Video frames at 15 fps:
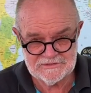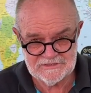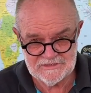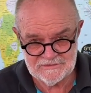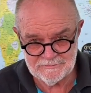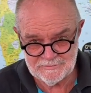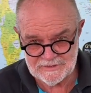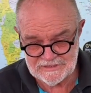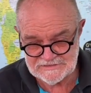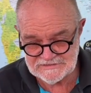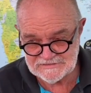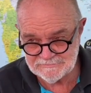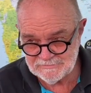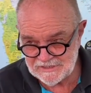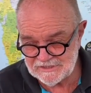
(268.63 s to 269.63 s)
He didn't pass
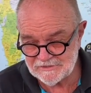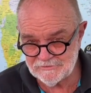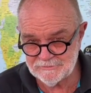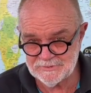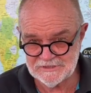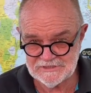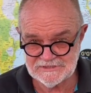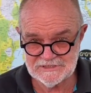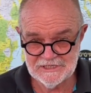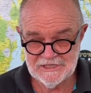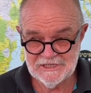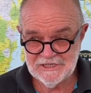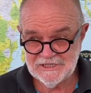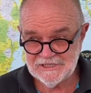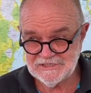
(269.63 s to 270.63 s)
his medical, but
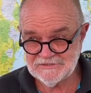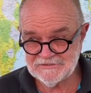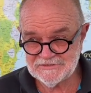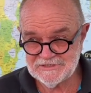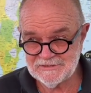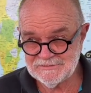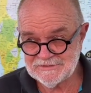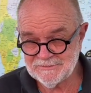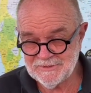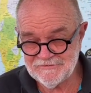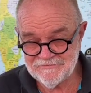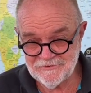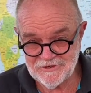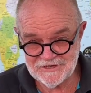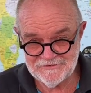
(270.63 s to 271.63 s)
he seems to be
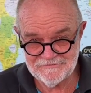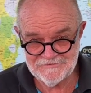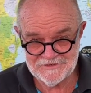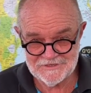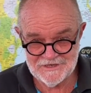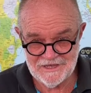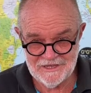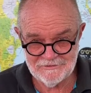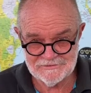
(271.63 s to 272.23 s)
fighting fit now.